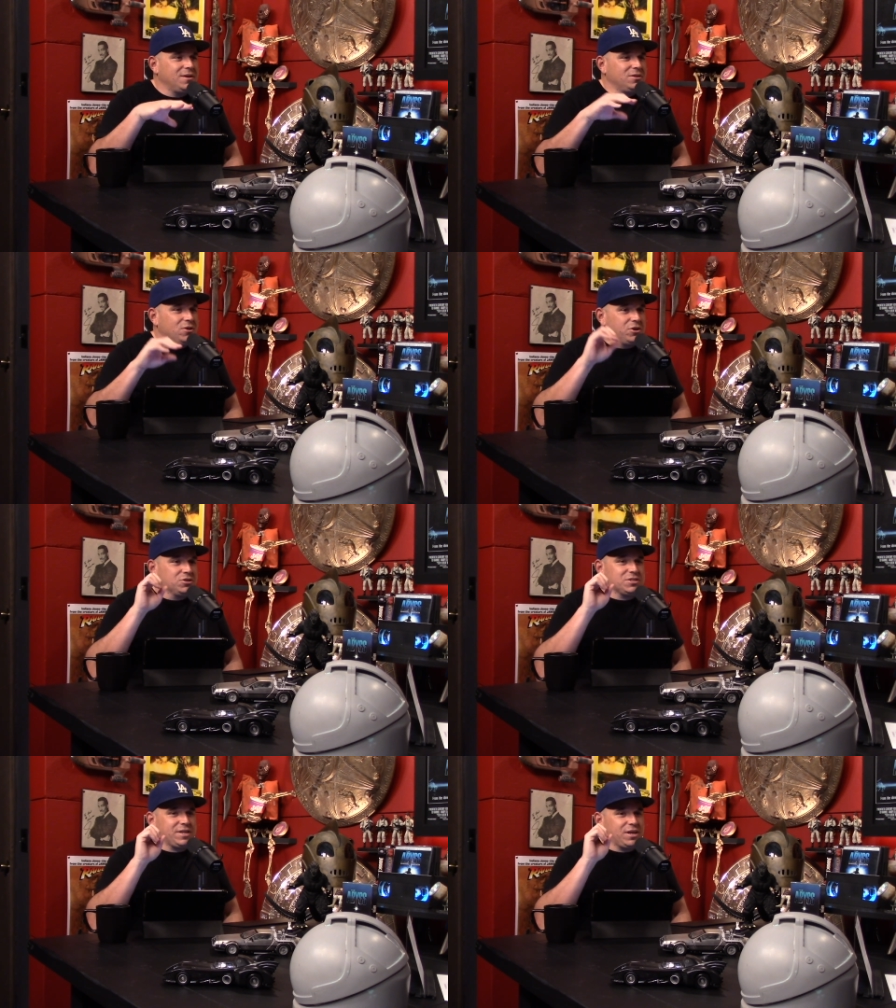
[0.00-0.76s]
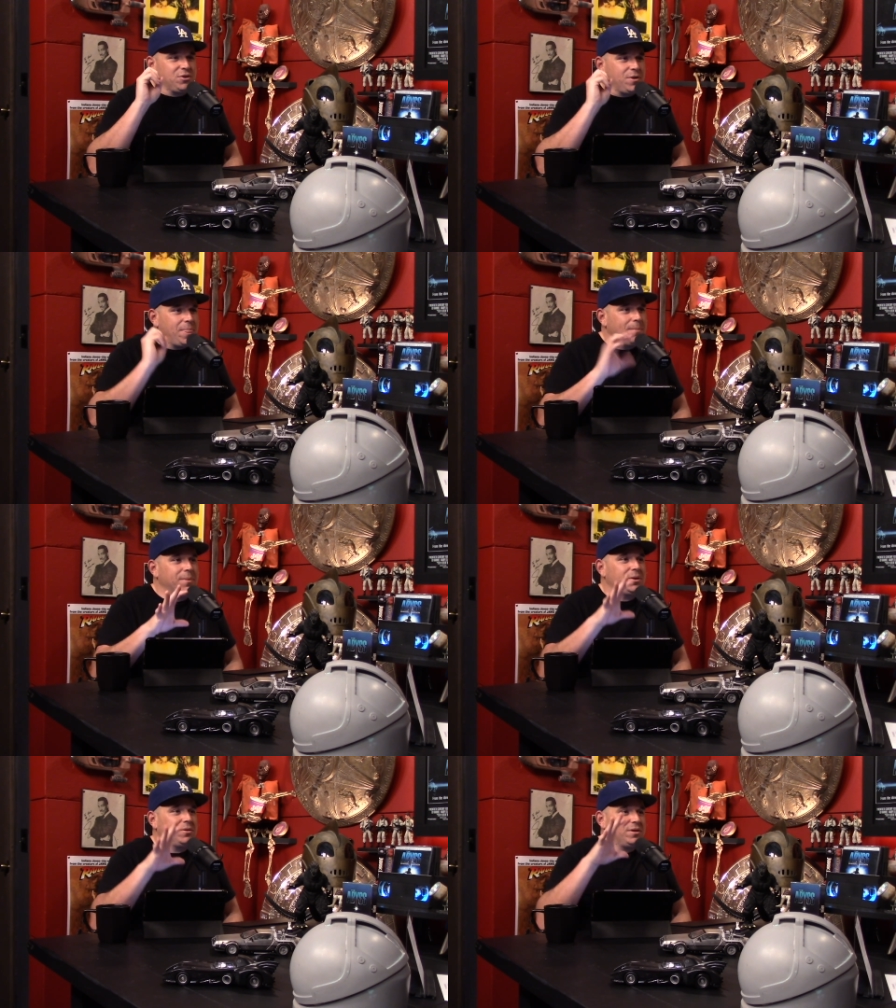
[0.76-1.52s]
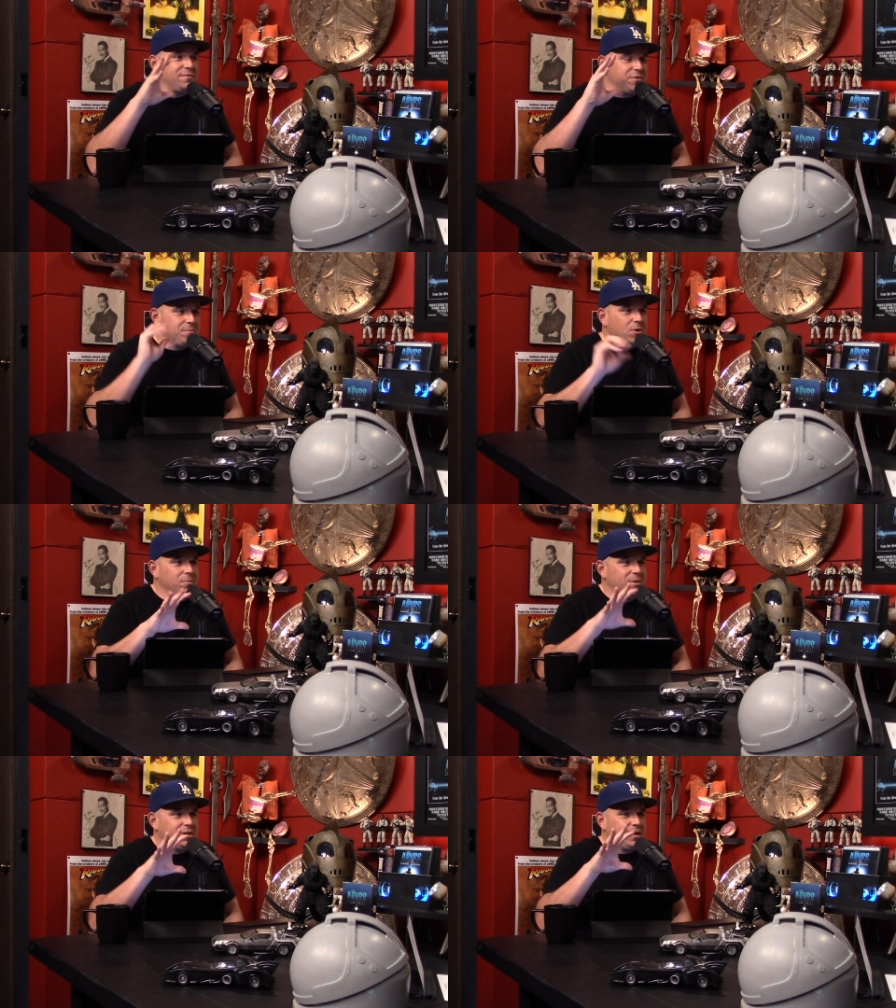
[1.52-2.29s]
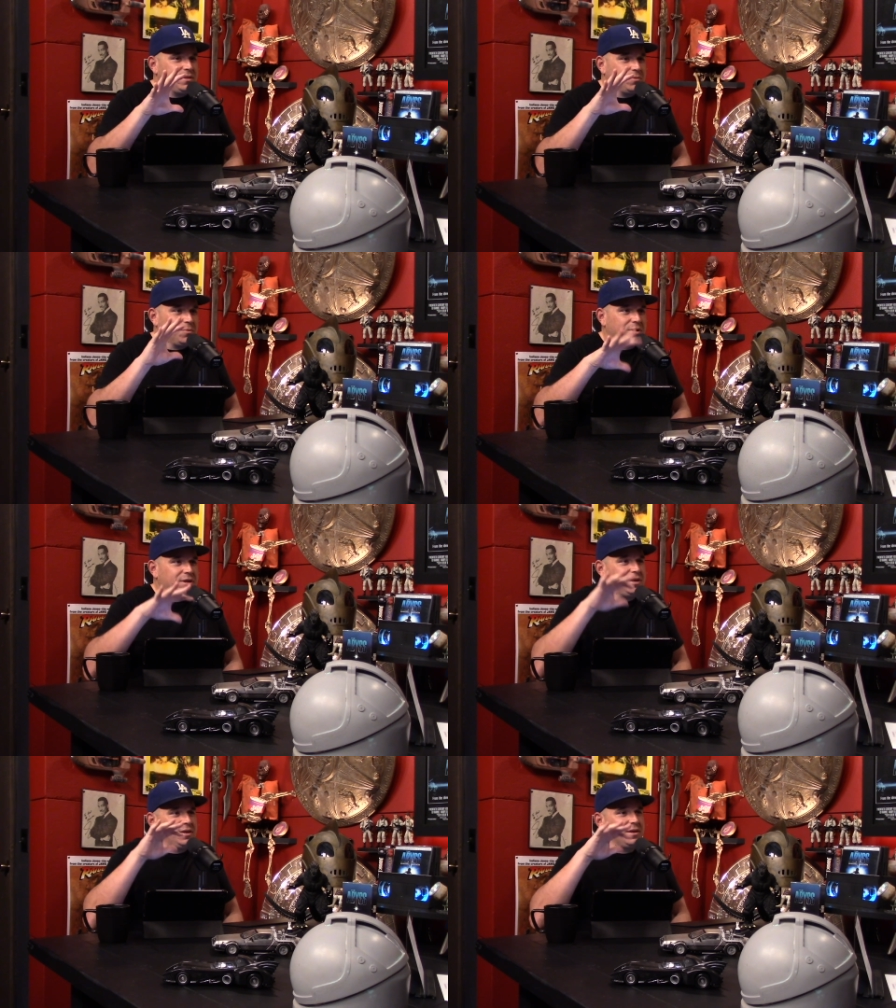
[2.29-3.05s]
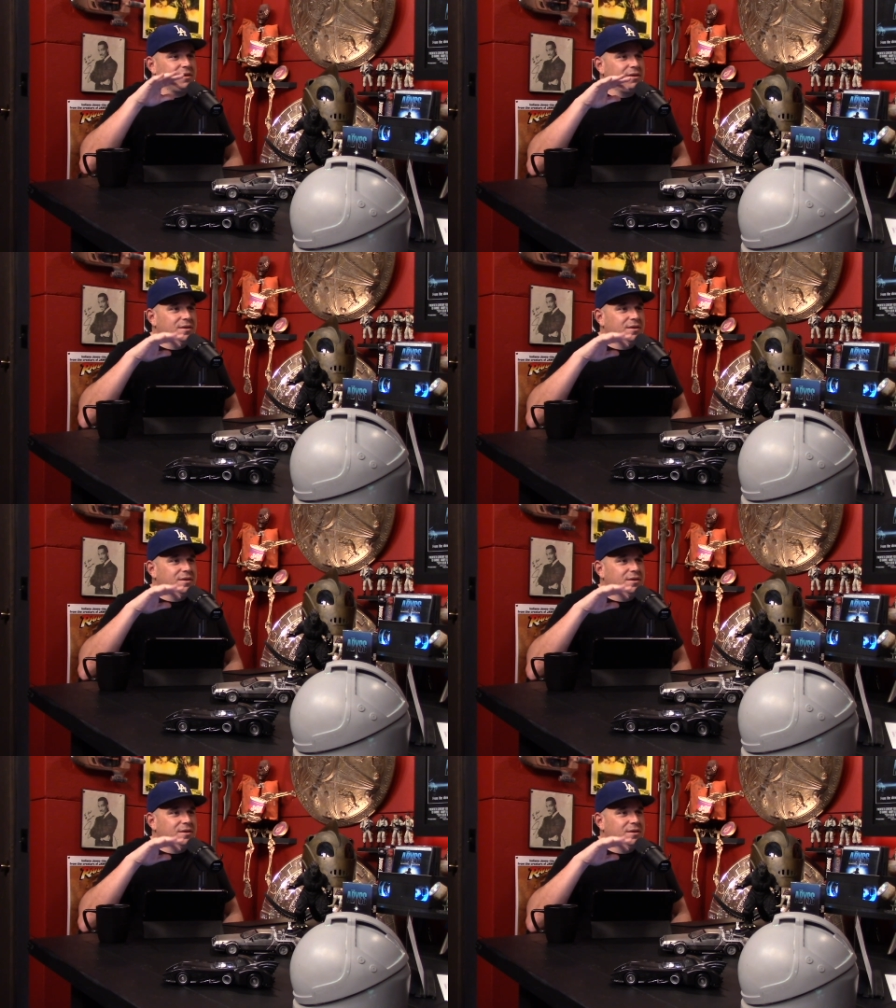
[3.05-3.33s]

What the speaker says: No, you're just like, you're in the middle of their moment and they're working.